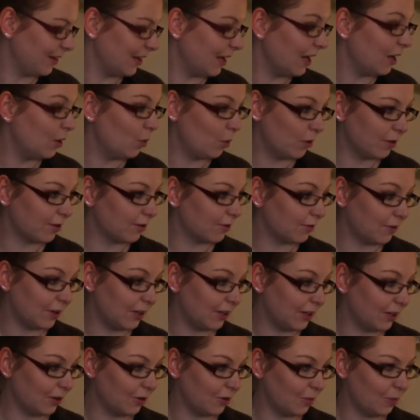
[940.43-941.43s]
I wasn't
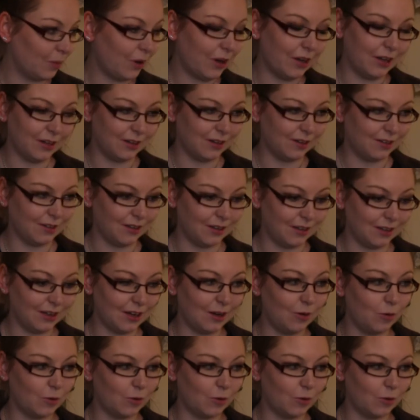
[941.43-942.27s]
really going to buy anything. I